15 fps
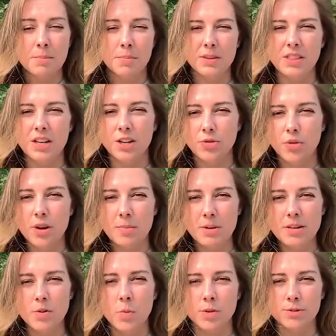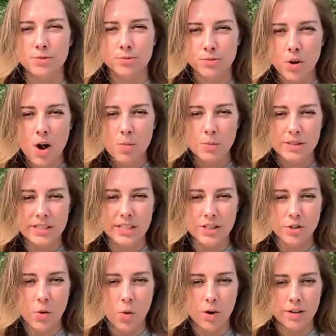but the agreement was fraught with
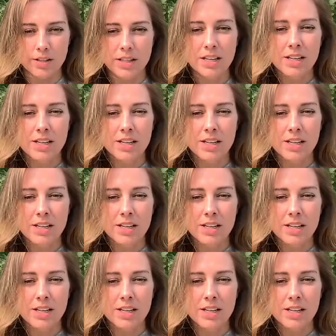discord.